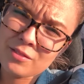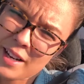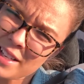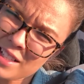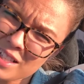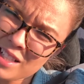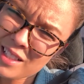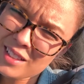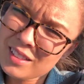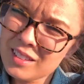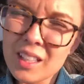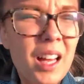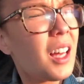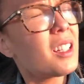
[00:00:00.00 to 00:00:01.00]
right?
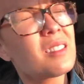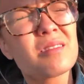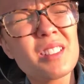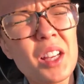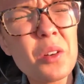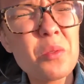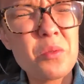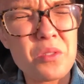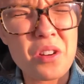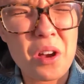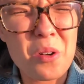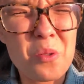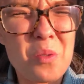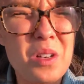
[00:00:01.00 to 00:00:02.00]
Ugh, I don't
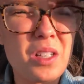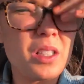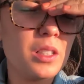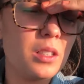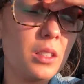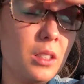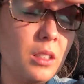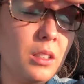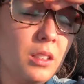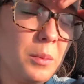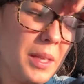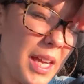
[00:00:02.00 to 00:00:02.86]
know. Let